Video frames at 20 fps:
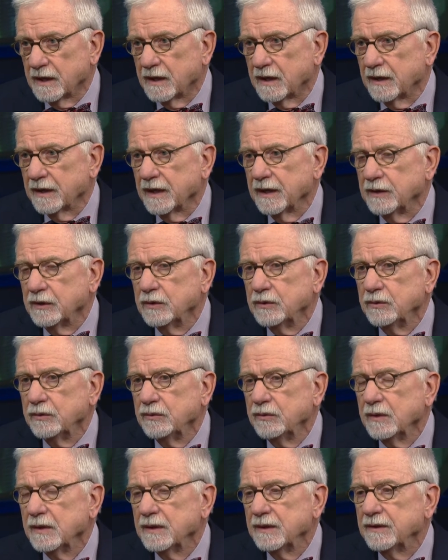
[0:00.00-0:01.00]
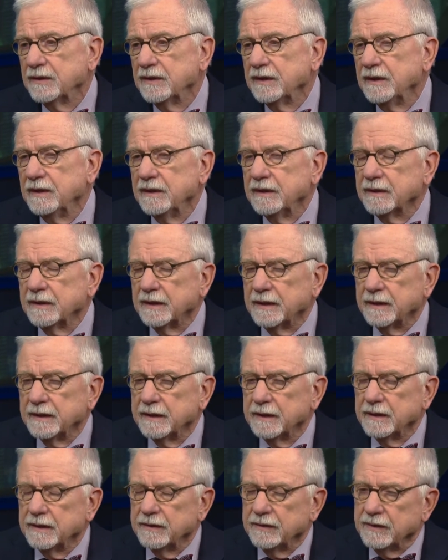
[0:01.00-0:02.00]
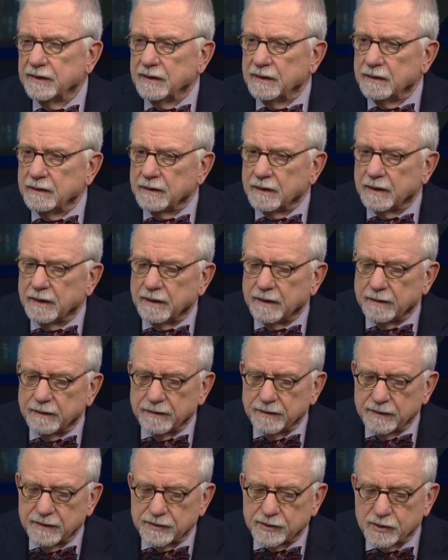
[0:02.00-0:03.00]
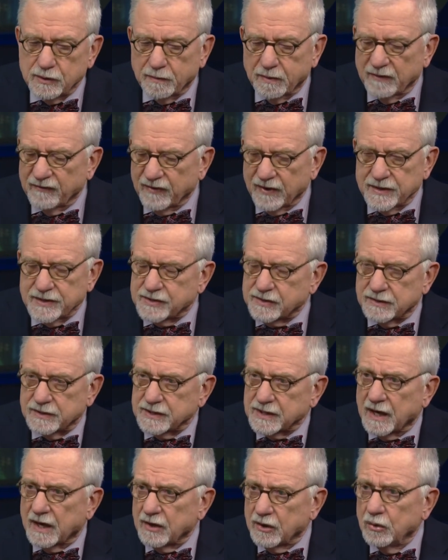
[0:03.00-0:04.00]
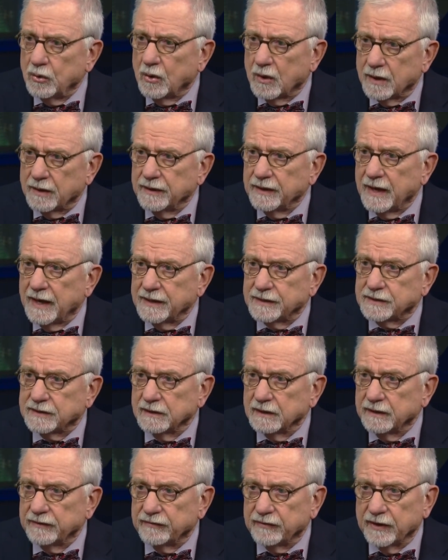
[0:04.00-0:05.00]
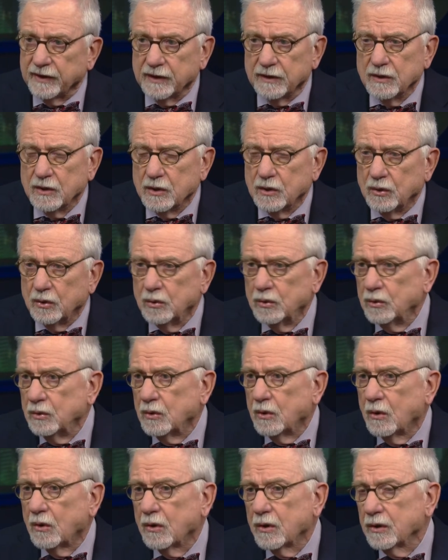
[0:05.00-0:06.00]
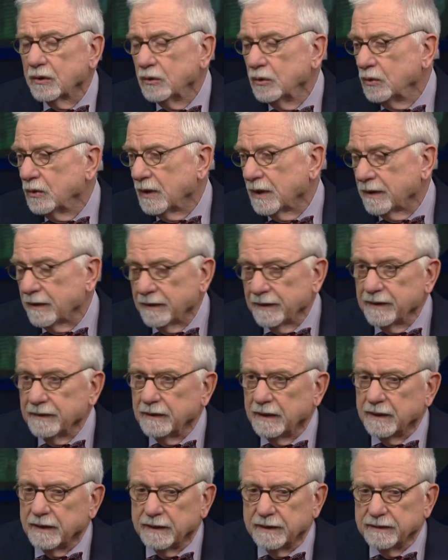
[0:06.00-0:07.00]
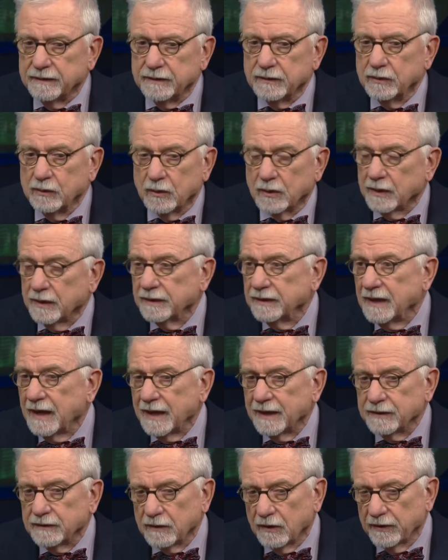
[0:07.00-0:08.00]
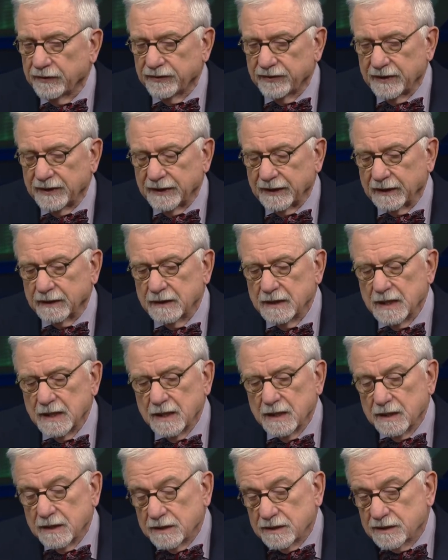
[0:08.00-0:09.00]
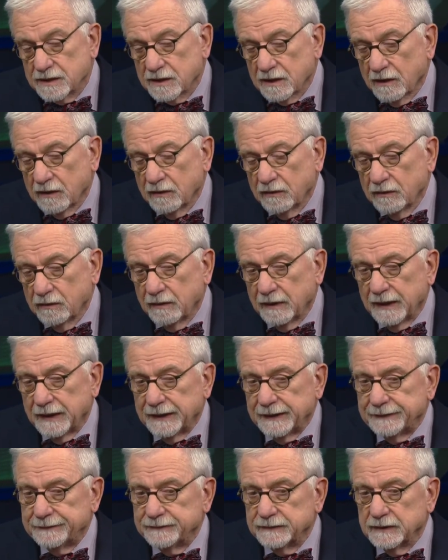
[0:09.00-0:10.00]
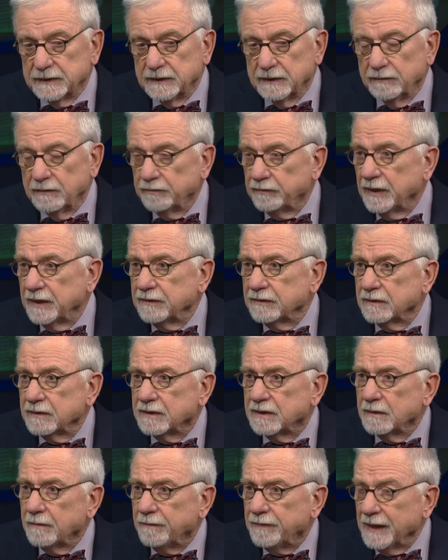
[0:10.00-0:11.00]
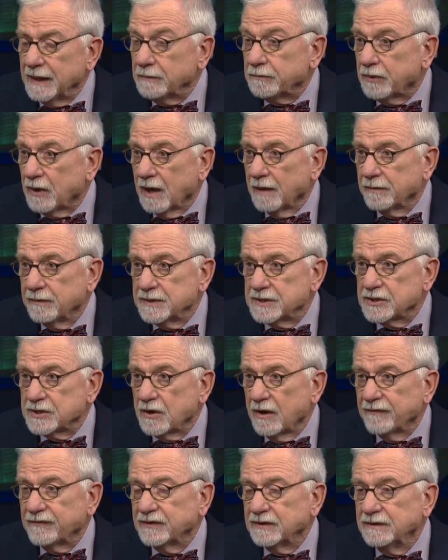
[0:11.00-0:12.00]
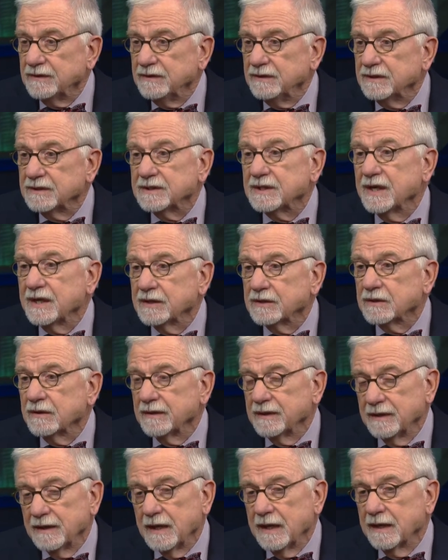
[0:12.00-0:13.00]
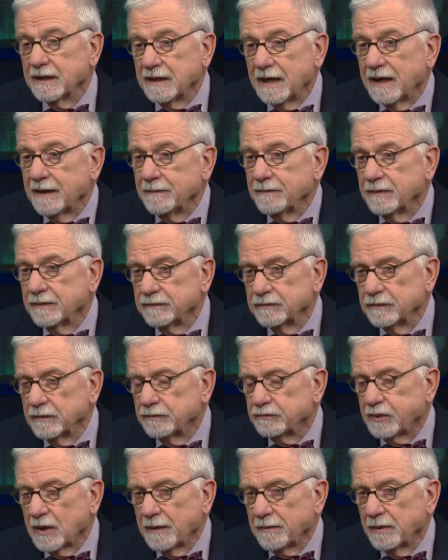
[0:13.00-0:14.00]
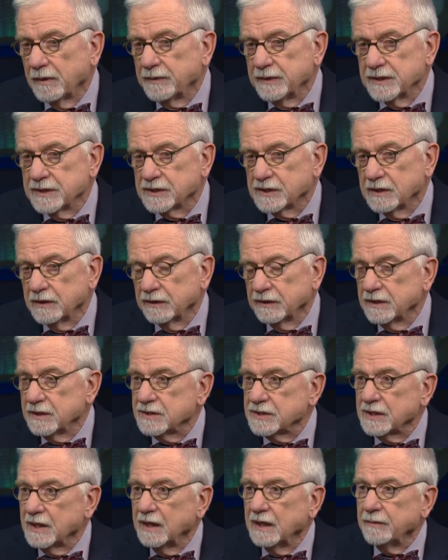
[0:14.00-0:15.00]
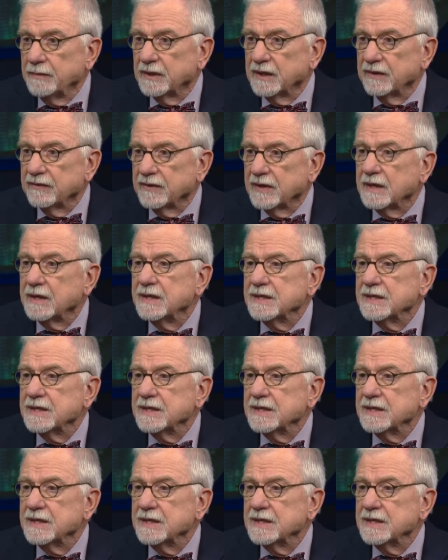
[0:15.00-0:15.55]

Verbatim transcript: are and who the uh, the uh, supervisors are who are not delivering or, or who are uh, who are not authentic. So, um, but the big problem is often you take to, and, and I'm probably as guilty as anybody of that.